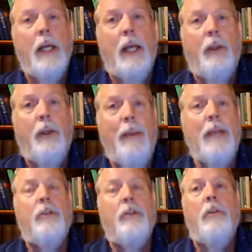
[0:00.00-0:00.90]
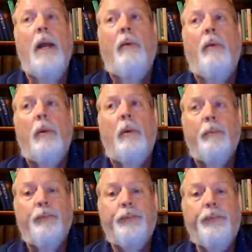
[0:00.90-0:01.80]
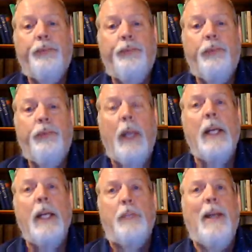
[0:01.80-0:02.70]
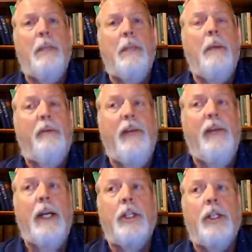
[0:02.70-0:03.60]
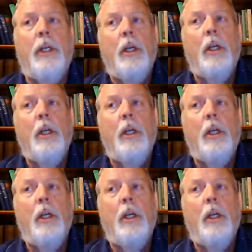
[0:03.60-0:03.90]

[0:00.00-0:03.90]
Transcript: at the master's level and expect to be able to finish.